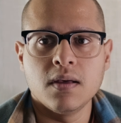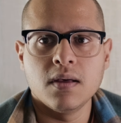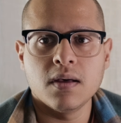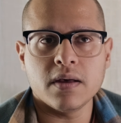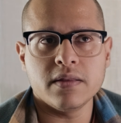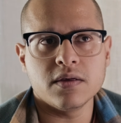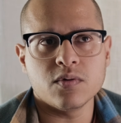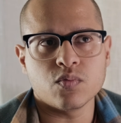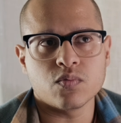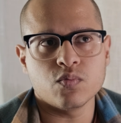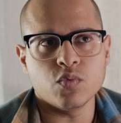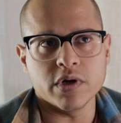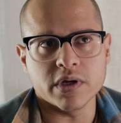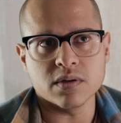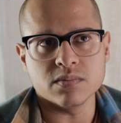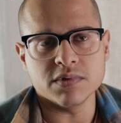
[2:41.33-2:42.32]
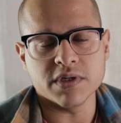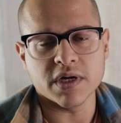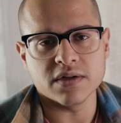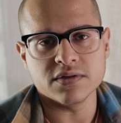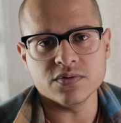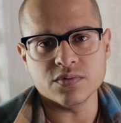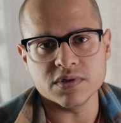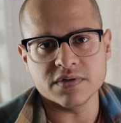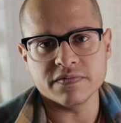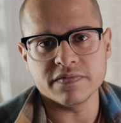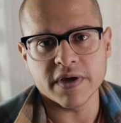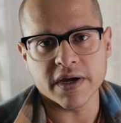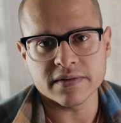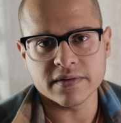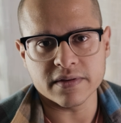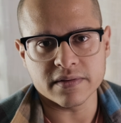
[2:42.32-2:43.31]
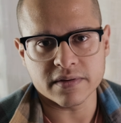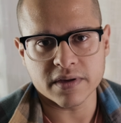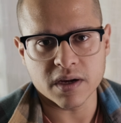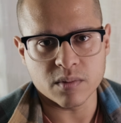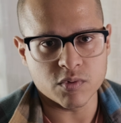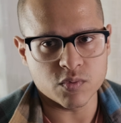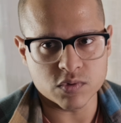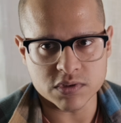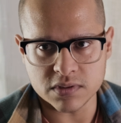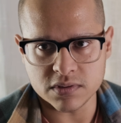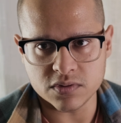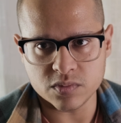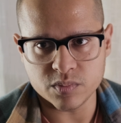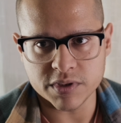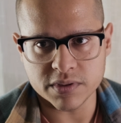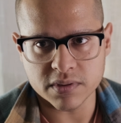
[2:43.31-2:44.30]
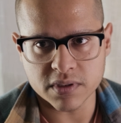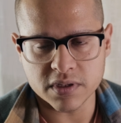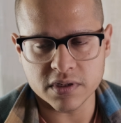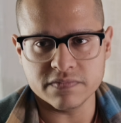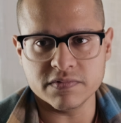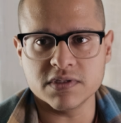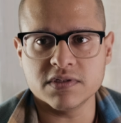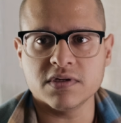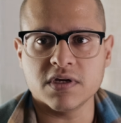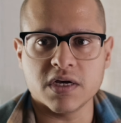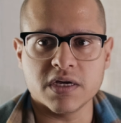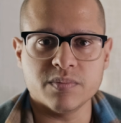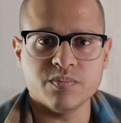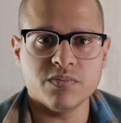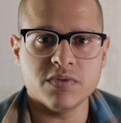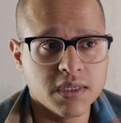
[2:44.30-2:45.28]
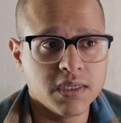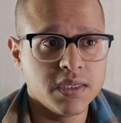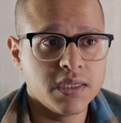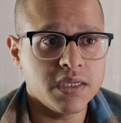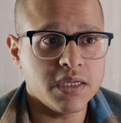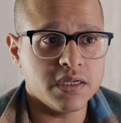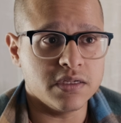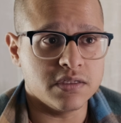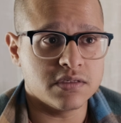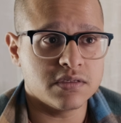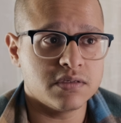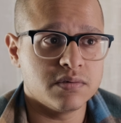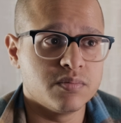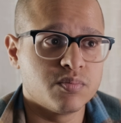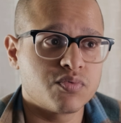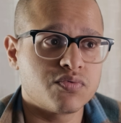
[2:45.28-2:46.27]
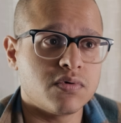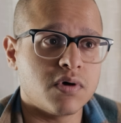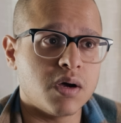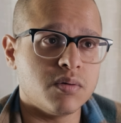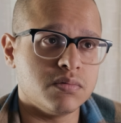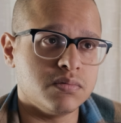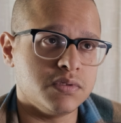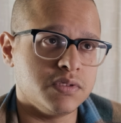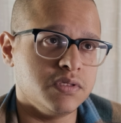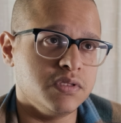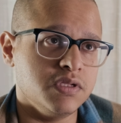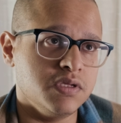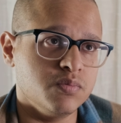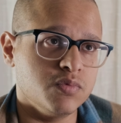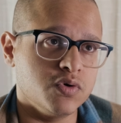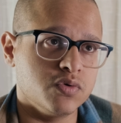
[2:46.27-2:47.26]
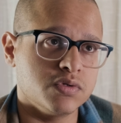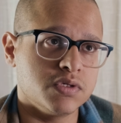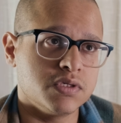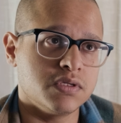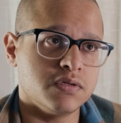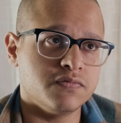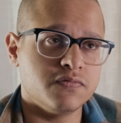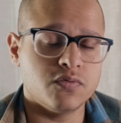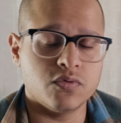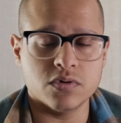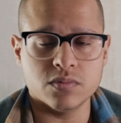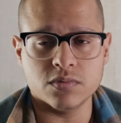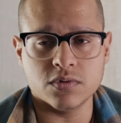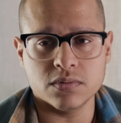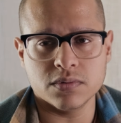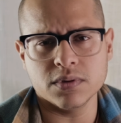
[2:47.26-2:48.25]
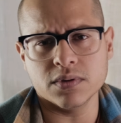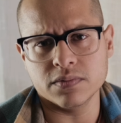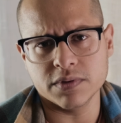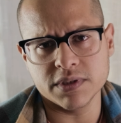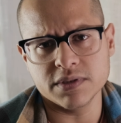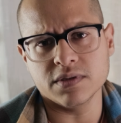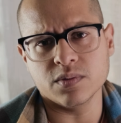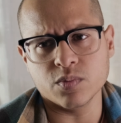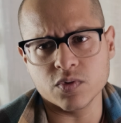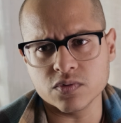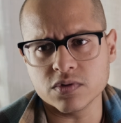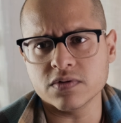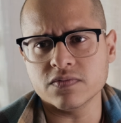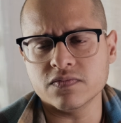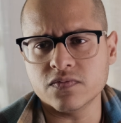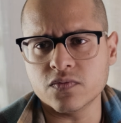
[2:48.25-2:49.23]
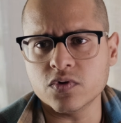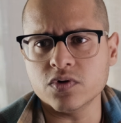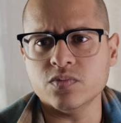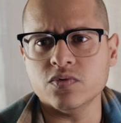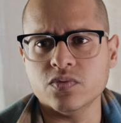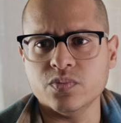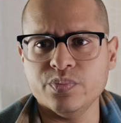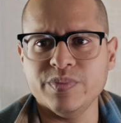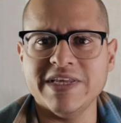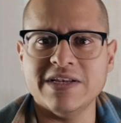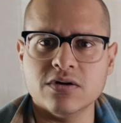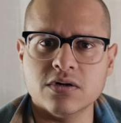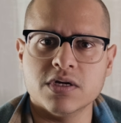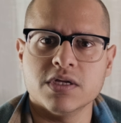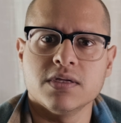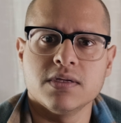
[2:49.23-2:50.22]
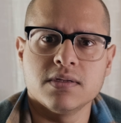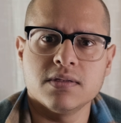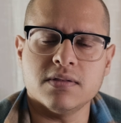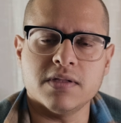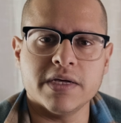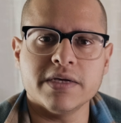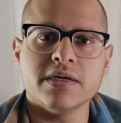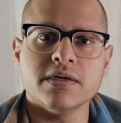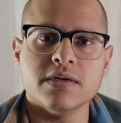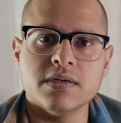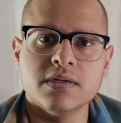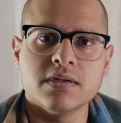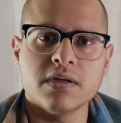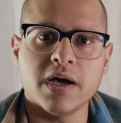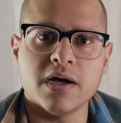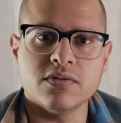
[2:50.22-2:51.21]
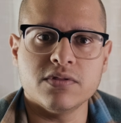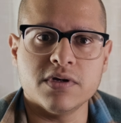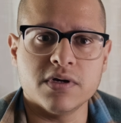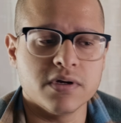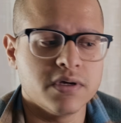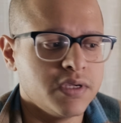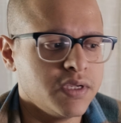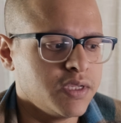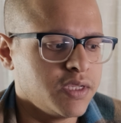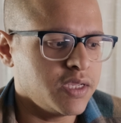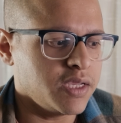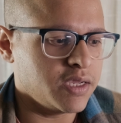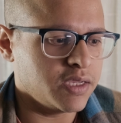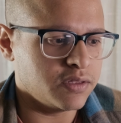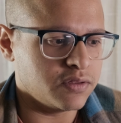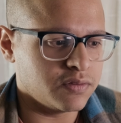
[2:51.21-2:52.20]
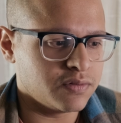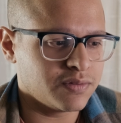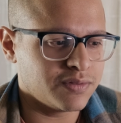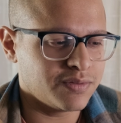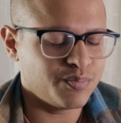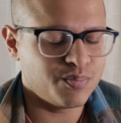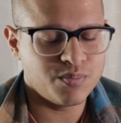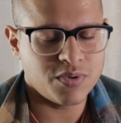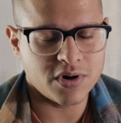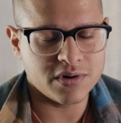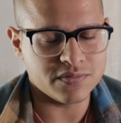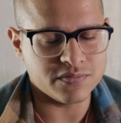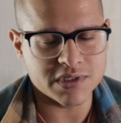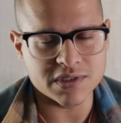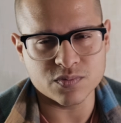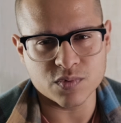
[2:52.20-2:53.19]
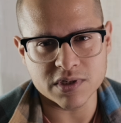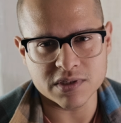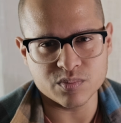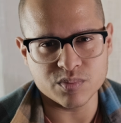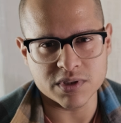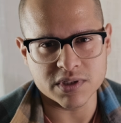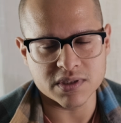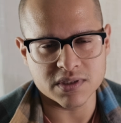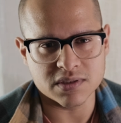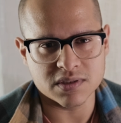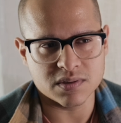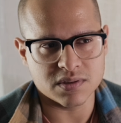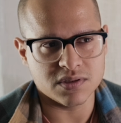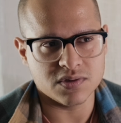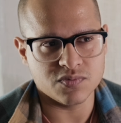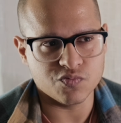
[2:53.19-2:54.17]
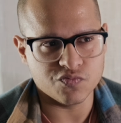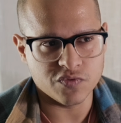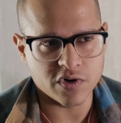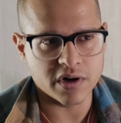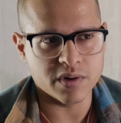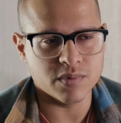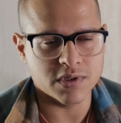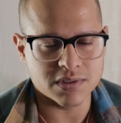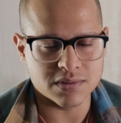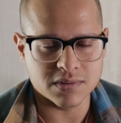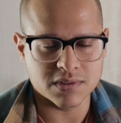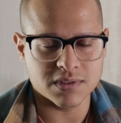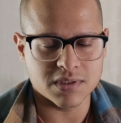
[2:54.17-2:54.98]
I think what it comes down to is the fact that the camera was a little bit ahead of its time. It's probably the most affordable, no, it is the most affordable metered Leica out there. And part of the reason why it's big is it very much looks